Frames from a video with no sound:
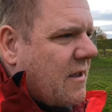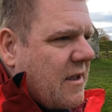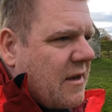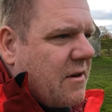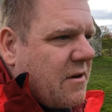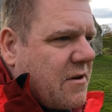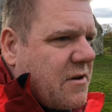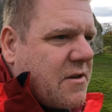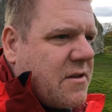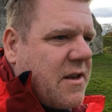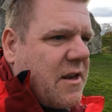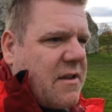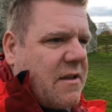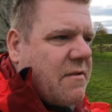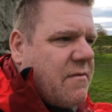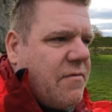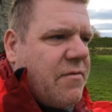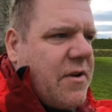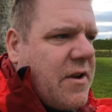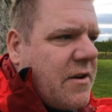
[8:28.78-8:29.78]
And you're just like
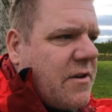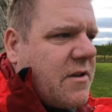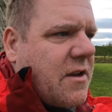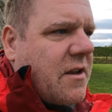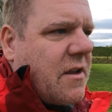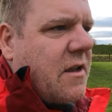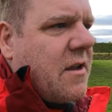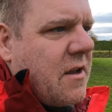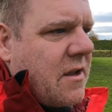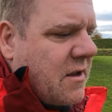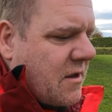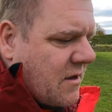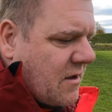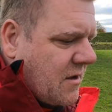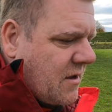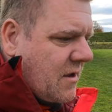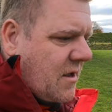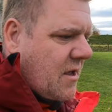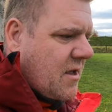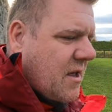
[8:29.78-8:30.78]
free to
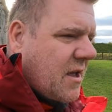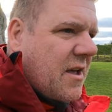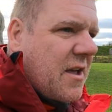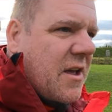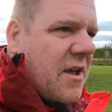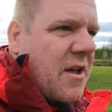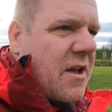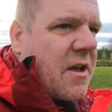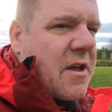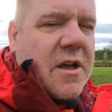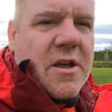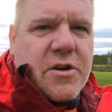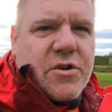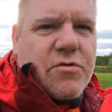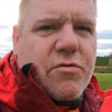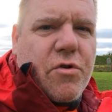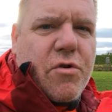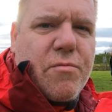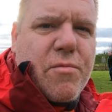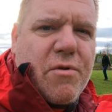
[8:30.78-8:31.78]

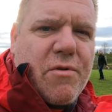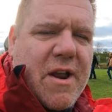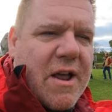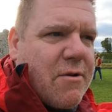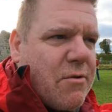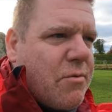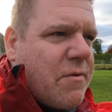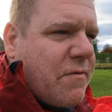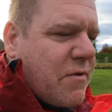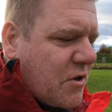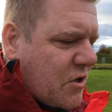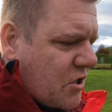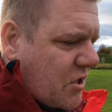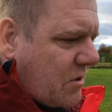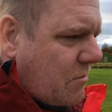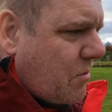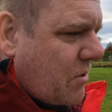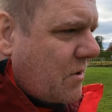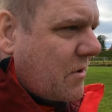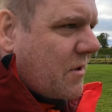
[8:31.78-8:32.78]
roam around with the
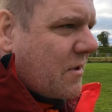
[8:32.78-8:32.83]
sheep,